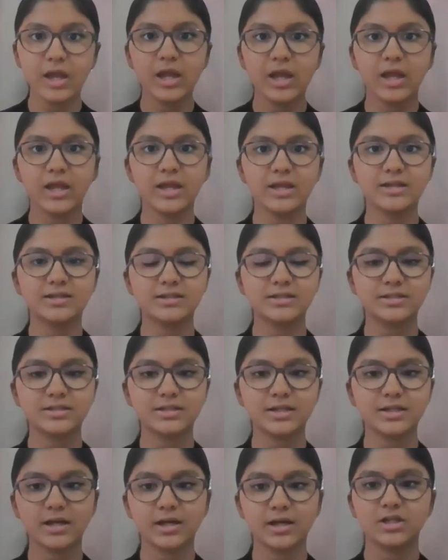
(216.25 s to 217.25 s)
it
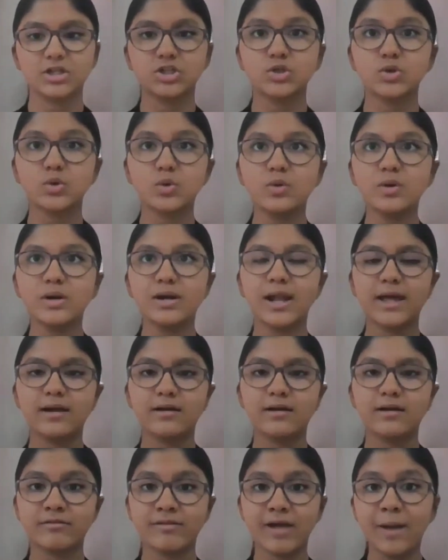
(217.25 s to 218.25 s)
showed like
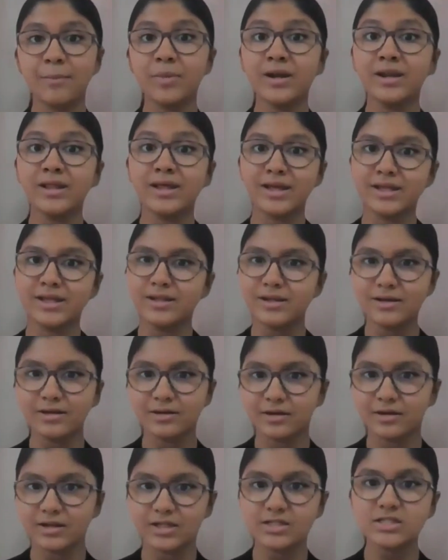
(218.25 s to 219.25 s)
a rapid
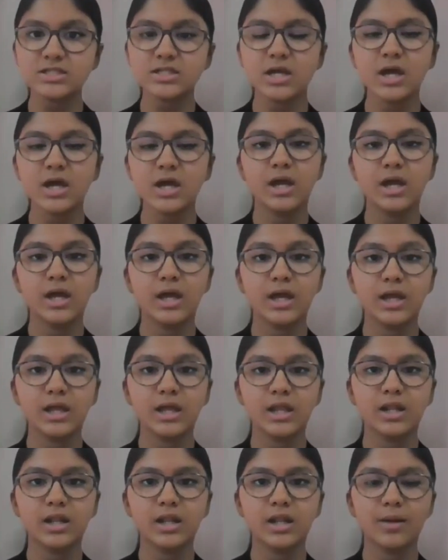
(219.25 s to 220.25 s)
increase
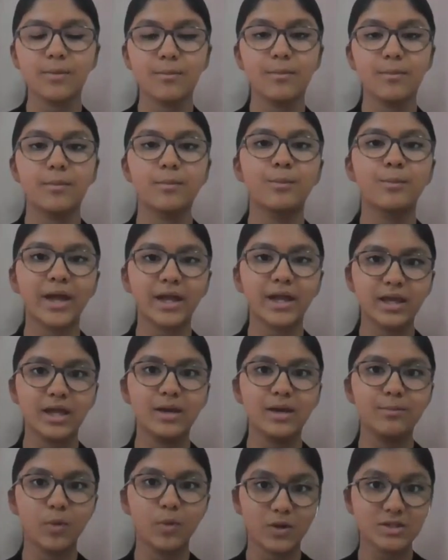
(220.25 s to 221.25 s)
in
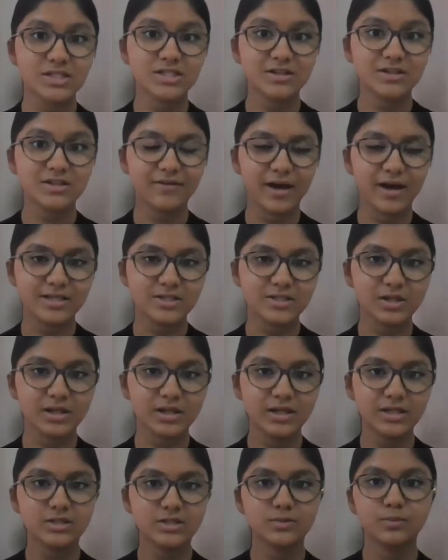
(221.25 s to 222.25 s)
MecA positive
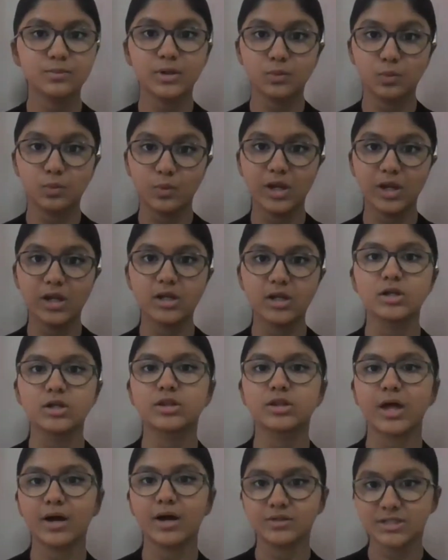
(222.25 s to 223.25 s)
isolates between
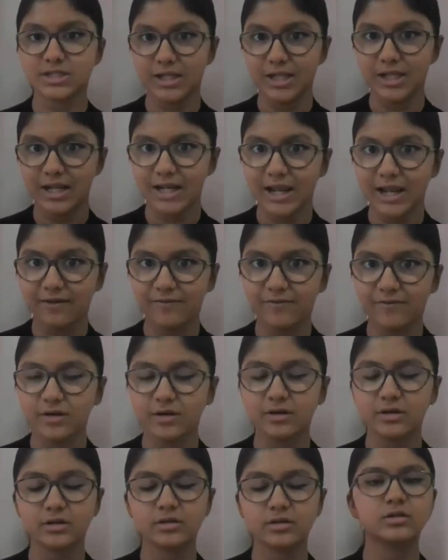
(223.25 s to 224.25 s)

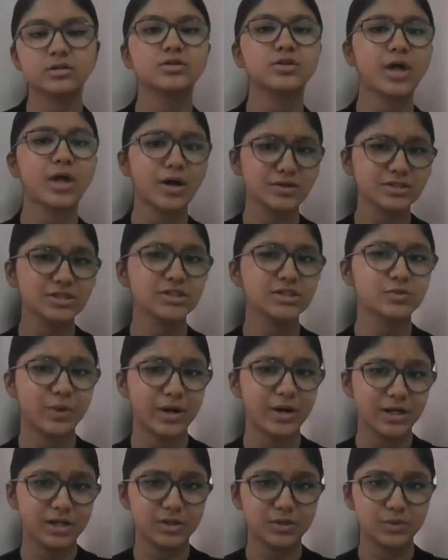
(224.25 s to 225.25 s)
2011 to
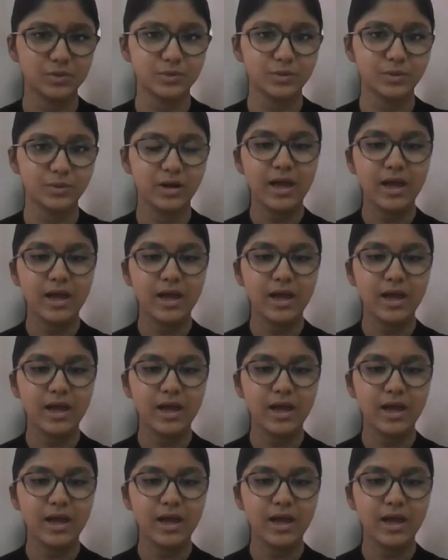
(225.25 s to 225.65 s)
2022.